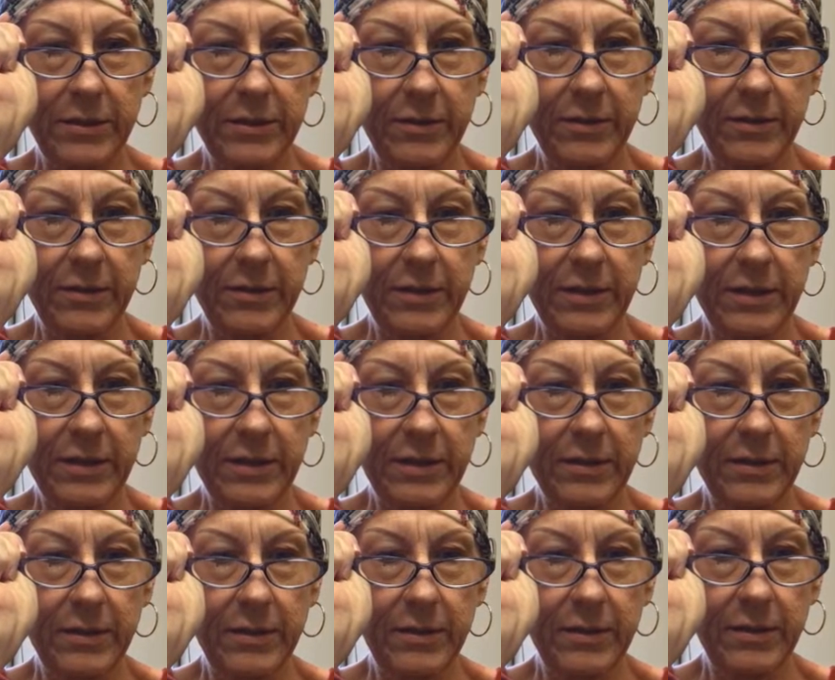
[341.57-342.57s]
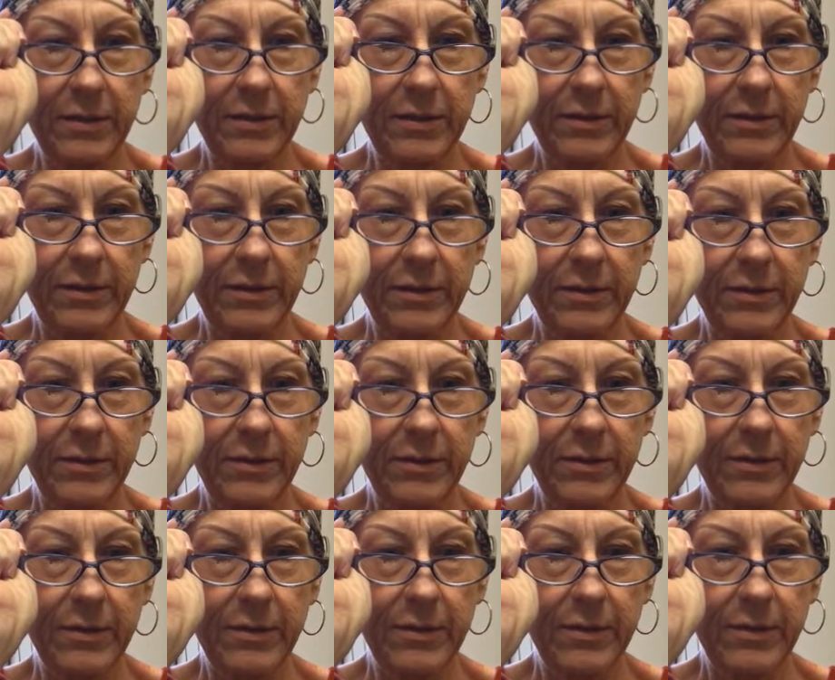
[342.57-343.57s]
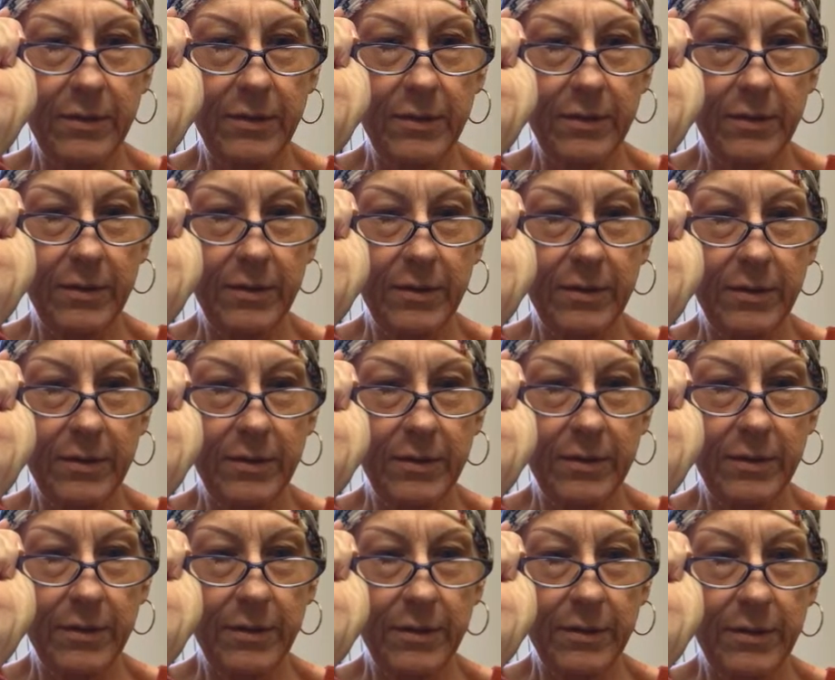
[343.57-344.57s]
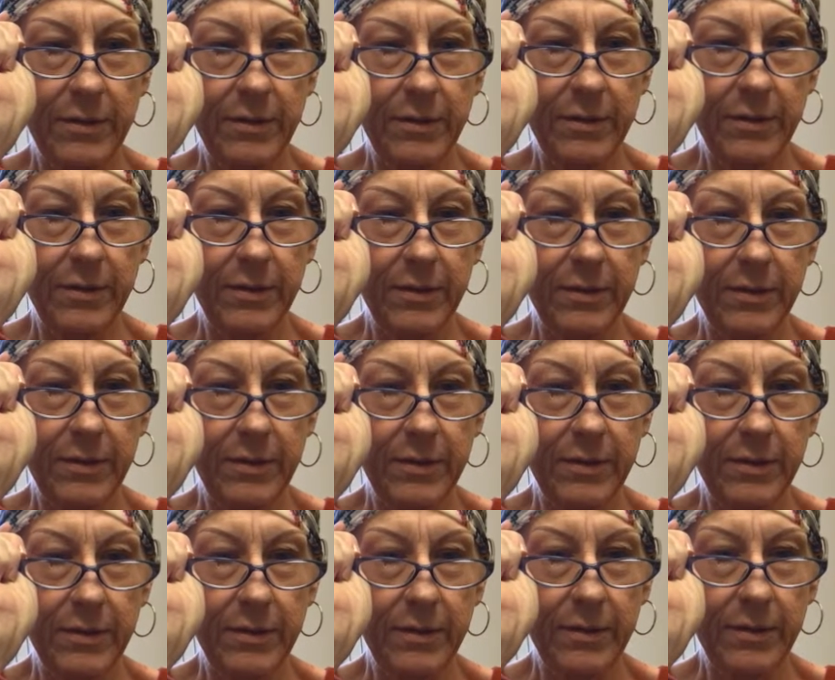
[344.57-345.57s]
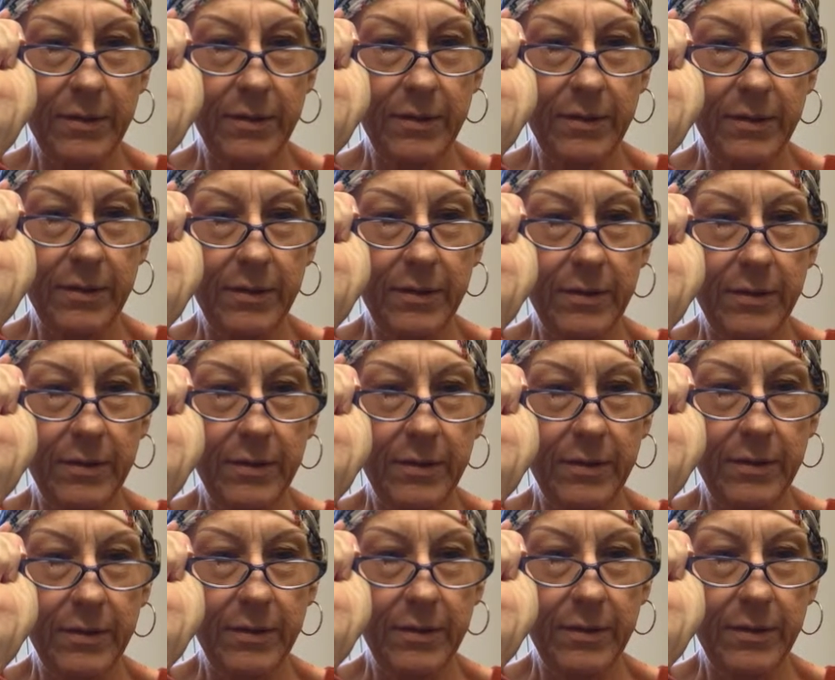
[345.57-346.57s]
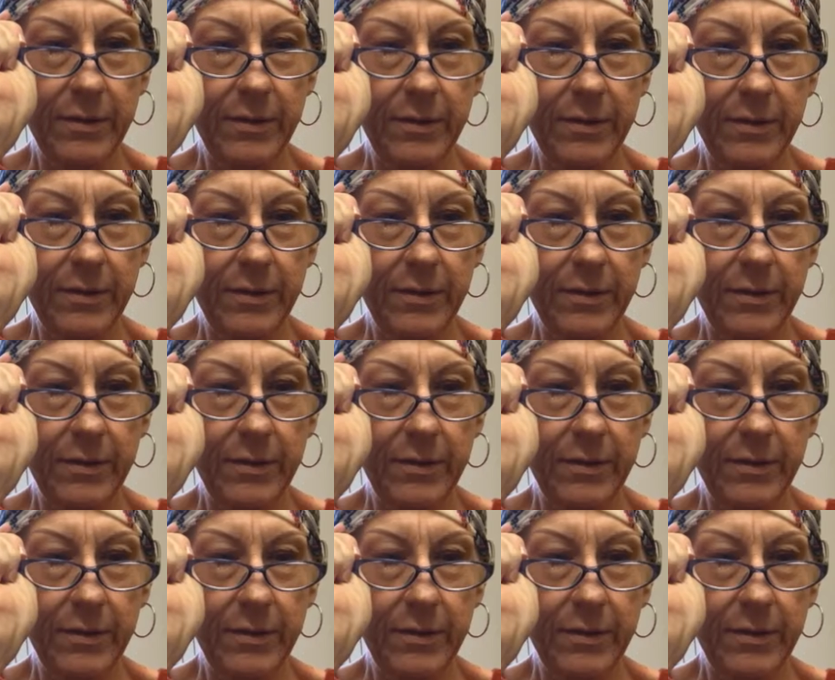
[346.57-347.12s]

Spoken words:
Nothing is said.